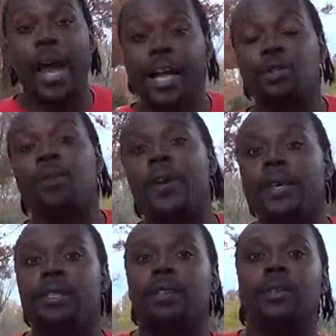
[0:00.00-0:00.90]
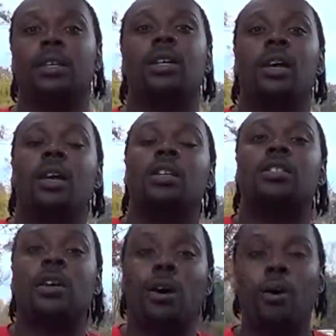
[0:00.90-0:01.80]
actual face of it.
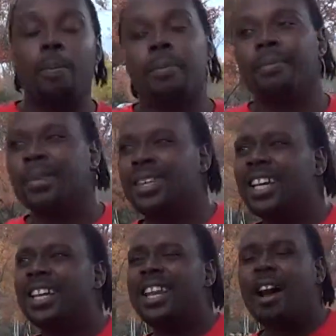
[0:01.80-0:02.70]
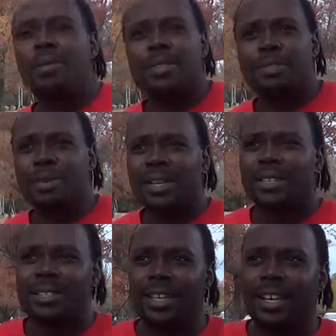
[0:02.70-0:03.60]
So now with this being
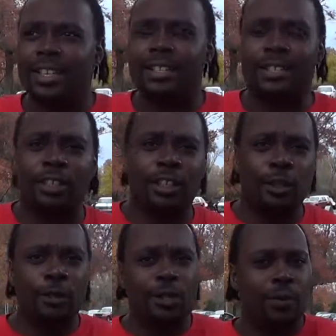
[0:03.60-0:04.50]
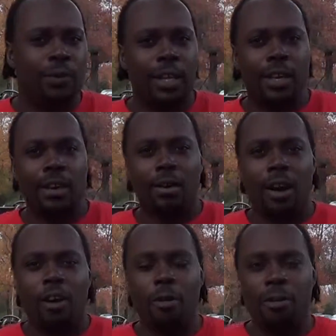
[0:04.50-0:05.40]
said, this concludes this video.
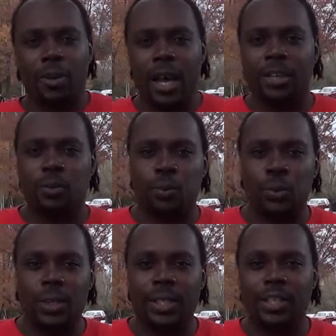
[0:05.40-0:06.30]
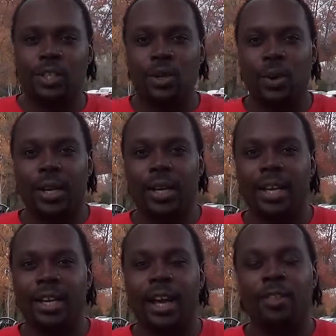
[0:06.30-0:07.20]
I hope you guys really enjoyed it,
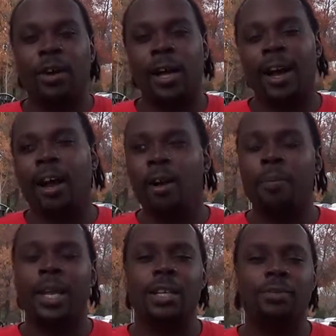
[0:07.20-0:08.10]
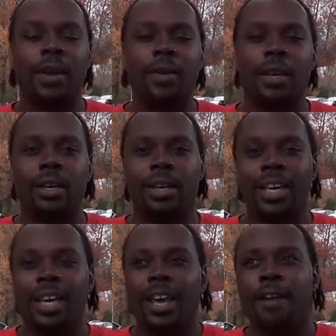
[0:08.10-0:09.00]
and I hope that it's very
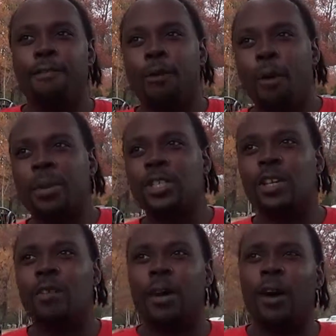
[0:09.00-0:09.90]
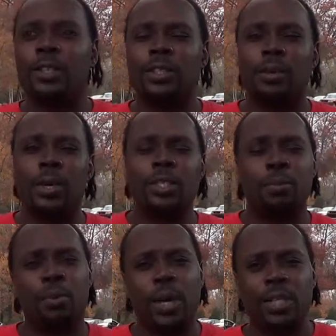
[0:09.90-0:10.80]
informative, also
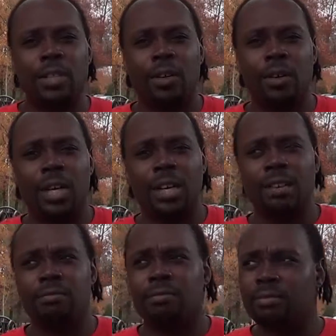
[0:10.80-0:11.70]
inspirational, and